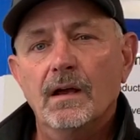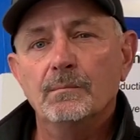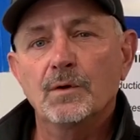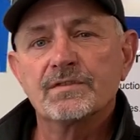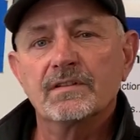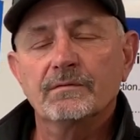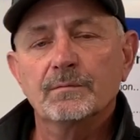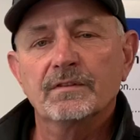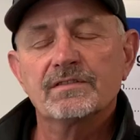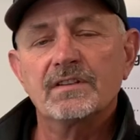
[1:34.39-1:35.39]
Most of them
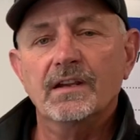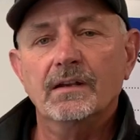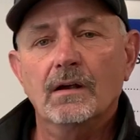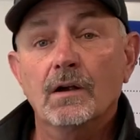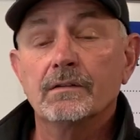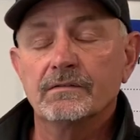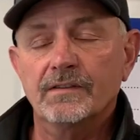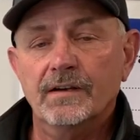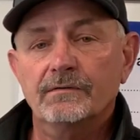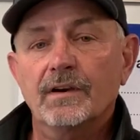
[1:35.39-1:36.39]
are staying, all the
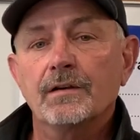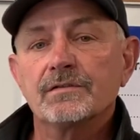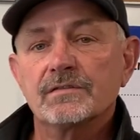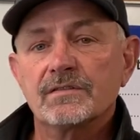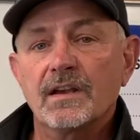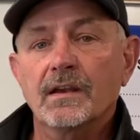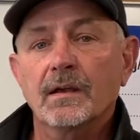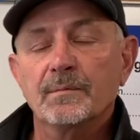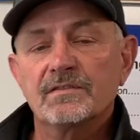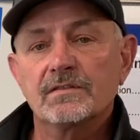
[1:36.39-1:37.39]
firefighters are staying
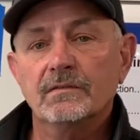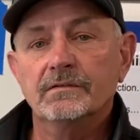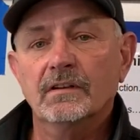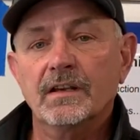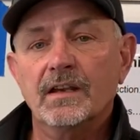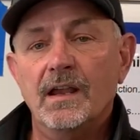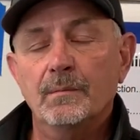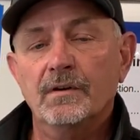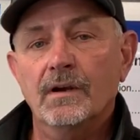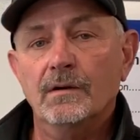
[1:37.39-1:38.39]
up at Sylvan
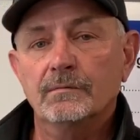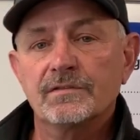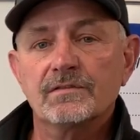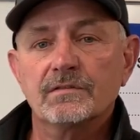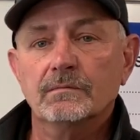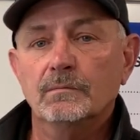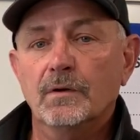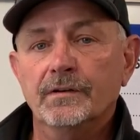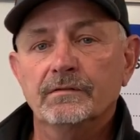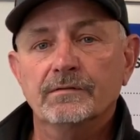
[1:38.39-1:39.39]
Campground, which is a
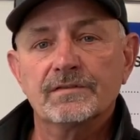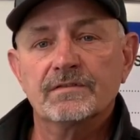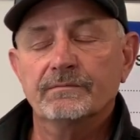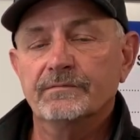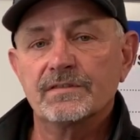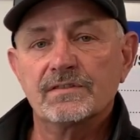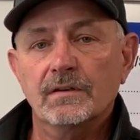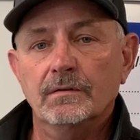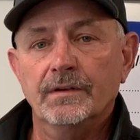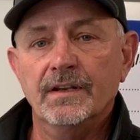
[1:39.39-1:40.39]
wonderful
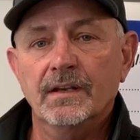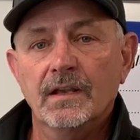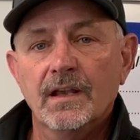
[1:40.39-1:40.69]
facility.